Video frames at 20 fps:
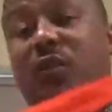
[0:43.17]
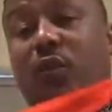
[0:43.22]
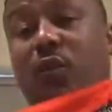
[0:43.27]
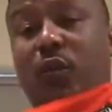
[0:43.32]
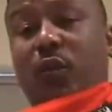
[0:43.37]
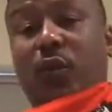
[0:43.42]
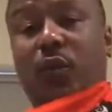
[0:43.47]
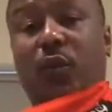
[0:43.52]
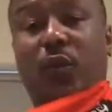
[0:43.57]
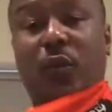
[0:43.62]
to
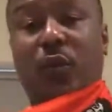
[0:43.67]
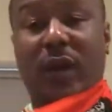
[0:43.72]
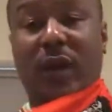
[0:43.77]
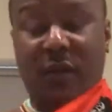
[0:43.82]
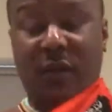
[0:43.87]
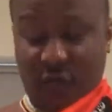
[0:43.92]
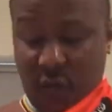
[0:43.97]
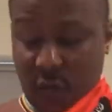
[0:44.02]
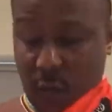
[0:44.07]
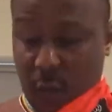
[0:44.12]
go through
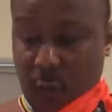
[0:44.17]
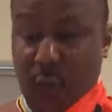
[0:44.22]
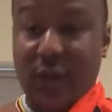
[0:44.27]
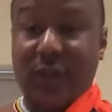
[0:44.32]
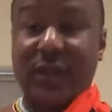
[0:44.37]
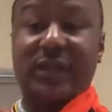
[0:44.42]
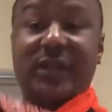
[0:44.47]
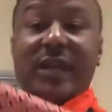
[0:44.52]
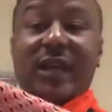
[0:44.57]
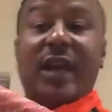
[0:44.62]
a few
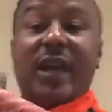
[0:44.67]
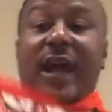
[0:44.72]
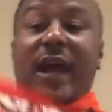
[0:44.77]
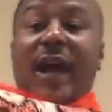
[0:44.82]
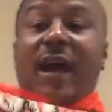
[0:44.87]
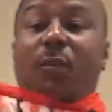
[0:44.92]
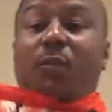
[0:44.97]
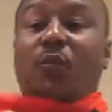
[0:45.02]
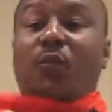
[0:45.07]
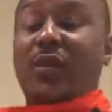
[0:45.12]
points.
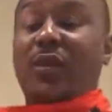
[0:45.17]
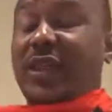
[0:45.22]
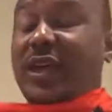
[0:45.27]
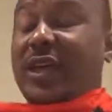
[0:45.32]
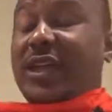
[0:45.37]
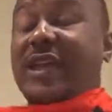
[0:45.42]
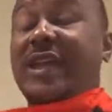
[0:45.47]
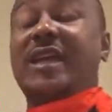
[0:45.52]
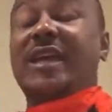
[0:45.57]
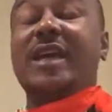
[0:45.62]
With the
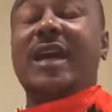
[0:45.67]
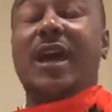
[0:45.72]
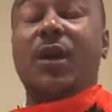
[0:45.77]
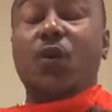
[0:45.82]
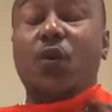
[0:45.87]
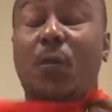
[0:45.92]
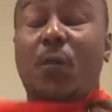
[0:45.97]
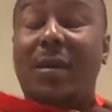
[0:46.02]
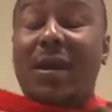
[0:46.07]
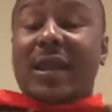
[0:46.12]

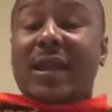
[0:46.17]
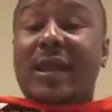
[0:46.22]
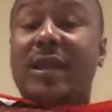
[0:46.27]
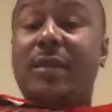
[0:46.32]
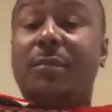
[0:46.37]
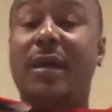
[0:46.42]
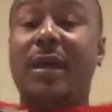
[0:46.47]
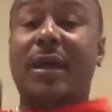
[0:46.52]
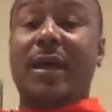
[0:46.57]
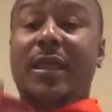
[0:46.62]
LIHIYA,
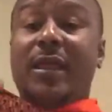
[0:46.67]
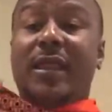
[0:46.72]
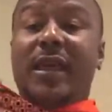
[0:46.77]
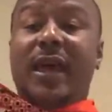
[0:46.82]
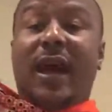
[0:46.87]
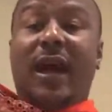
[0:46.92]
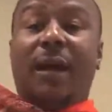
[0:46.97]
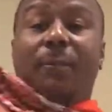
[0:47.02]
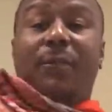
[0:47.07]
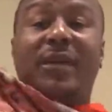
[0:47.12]
normally
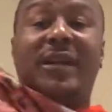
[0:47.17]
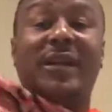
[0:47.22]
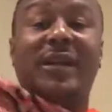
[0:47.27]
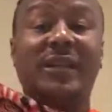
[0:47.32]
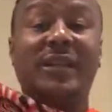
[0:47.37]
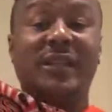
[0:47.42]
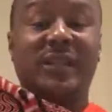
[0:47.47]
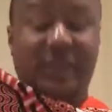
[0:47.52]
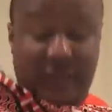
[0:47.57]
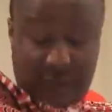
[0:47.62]
there are
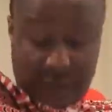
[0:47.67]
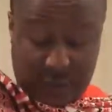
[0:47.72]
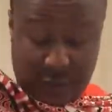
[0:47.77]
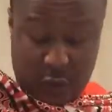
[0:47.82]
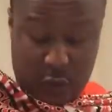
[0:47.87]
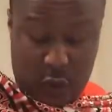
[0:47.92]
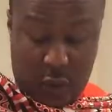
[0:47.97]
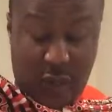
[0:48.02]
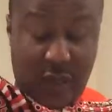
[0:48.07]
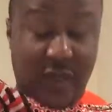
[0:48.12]
prints
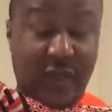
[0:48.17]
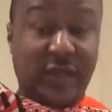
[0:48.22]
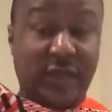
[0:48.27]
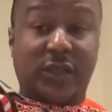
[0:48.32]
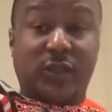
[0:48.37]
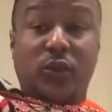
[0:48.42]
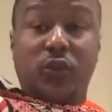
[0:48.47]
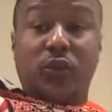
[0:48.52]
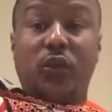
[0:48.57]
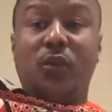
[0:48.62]
on it,
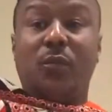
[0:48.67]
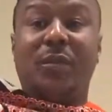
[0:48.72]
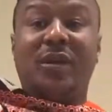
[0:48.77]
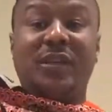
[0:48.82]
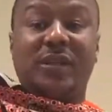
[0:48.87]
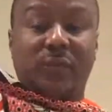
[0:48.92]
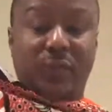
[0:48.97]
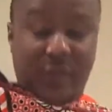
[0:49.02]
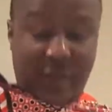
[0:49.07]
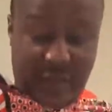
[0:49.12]
so you
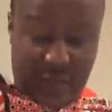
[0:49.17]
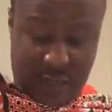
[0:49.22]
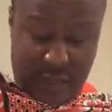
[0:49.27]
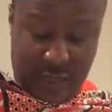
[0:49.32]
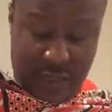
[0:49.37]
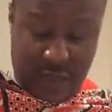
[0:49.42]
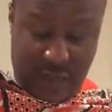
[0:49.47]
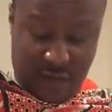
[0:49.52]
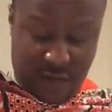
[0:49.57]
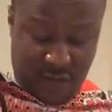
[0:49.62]
must be
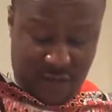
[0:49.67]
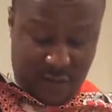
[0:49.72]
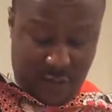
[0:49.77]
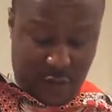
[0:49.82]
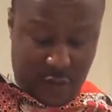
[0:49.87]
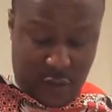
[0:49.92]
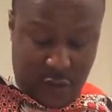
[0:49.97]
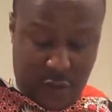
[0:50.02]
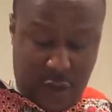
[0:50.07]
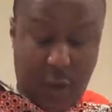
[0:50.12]

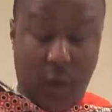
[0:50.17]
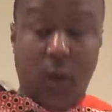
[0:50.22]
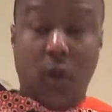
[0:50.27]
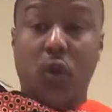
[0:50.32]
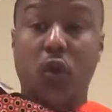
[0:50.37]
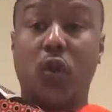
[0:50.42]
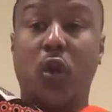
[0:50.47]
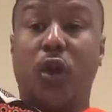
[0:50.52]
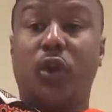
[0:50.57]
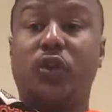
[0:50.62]
careful
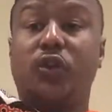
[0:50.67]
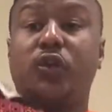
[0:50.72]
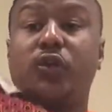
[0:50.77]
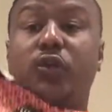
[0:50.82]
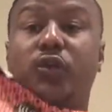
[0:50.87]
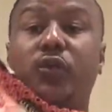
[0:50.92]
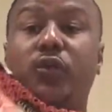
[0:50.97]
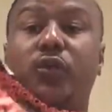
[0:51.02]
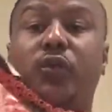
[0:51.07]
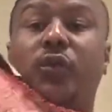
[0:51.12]
not
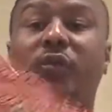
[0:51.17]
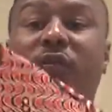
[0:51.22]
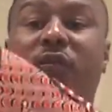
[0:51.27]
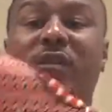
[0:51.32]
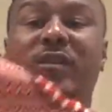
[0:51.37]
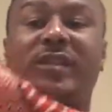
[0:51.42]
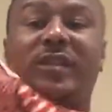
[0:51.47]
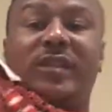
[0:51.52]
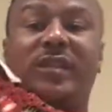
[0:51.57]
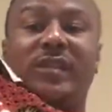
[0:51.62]
to,
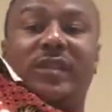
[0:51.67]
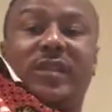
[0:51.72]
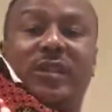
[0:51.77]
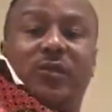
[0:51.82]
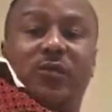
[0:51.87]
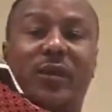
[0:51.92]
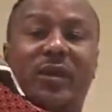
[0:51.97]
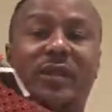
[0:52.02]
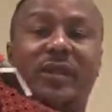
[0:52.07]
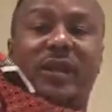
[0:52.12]
for instance,
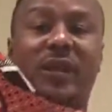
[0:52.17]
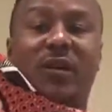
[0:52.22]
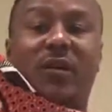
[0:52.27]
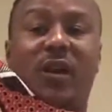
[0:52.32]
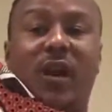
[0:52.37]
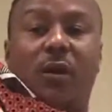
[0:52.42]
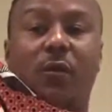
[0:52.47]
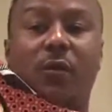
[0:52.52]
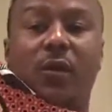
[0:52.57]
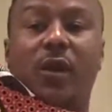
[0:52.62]
this one is a
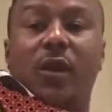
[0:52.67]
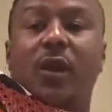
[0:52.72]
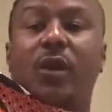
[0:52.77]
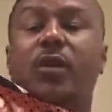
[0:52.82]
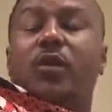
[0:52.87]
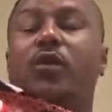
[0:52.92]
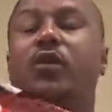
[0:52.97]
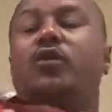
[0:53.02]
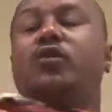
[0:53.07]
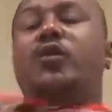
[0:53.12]
crown,
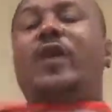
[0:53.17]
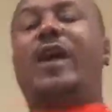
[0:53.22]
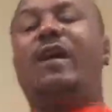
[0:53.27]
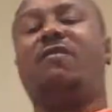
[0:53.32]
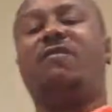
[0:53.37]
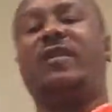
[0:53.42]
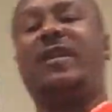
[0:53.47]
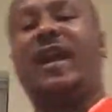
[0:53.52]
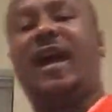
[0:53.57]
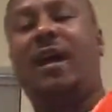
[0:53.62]
not to
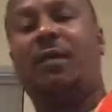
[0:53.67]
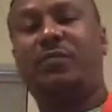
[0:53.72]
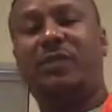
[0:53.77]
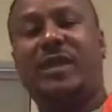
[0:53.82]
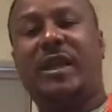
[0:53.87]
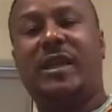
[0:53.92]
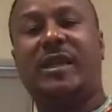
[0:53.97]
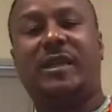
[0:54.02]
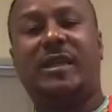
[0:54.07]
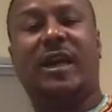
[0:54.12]
have it
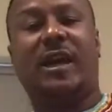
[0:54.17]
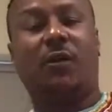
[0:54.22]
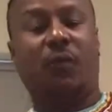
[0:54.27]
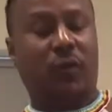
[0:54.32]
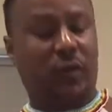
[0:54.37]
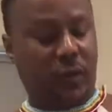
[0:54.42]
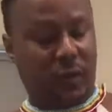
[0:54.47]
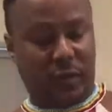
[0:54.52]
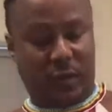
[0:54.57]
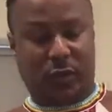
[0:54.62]
upside
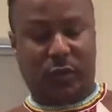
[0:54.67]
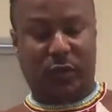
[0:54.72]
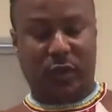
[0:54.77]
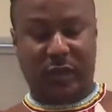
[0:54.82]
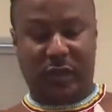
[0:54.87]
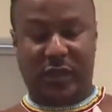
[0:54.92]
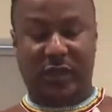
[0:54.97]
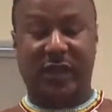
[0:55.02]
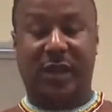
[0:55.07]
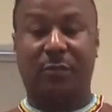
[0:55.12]
down. So
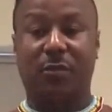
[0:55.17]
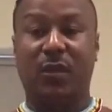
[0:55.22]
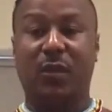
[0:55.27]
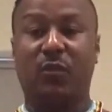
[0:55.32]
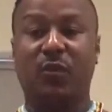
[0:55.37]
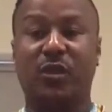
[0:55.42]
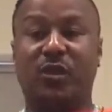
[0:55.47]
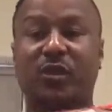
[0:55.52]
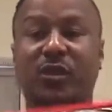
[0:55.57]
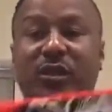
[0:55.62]
it's something
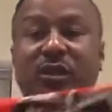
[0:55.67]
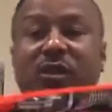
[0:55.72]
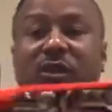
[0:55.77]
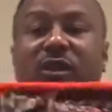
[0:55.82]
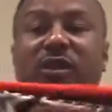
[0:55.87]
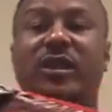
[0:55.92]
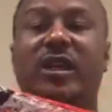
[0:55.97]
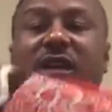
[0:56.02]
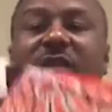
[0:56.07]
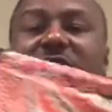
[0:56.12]
which you need
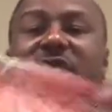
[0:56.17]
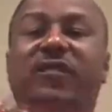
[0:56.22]
to check